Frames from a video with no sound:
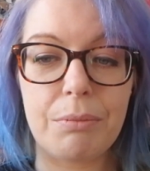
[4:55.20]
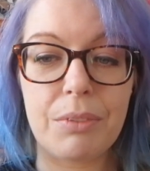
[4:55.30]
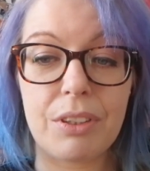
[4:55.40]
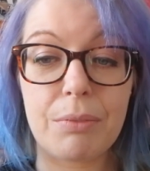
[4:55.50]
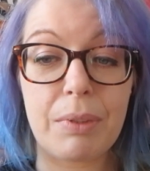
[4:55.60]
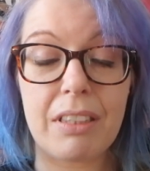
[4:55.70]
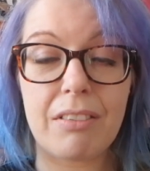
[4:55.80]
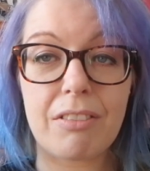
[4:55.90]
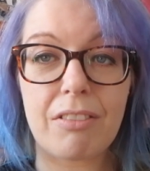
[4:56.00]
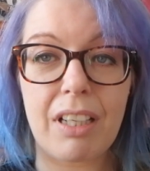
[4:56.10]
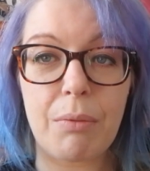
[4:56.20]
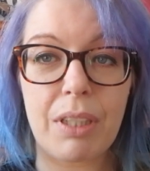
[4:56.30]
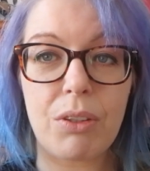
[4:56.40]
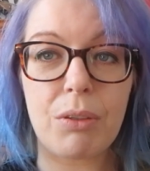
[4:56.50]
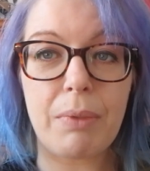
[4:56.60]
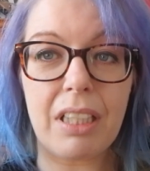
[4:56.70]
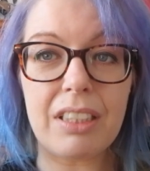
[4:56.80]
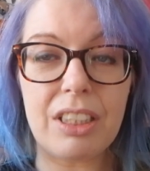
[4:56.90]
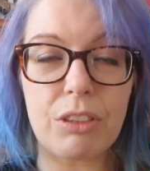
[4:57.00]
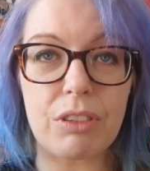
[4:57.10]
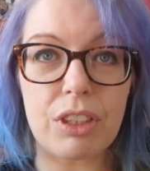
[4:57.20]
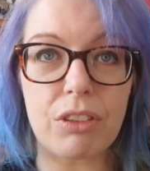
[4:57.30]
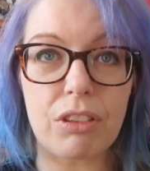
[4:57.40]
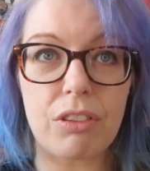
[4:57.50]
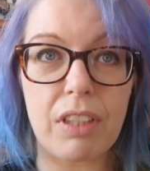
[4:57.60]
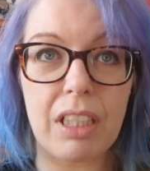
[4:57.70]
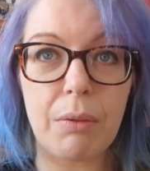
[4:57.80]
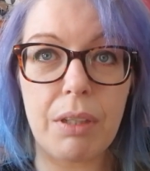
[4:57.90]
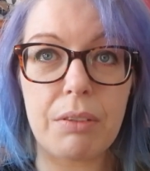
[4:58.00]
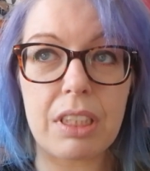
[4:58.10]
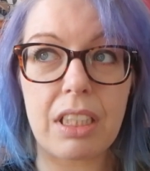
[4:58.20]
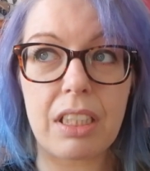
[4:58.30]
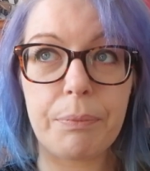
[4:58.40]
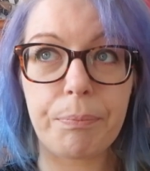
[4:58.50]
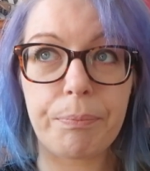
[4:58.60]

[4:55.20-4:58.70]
Just be great when normality is restored, really, won't it?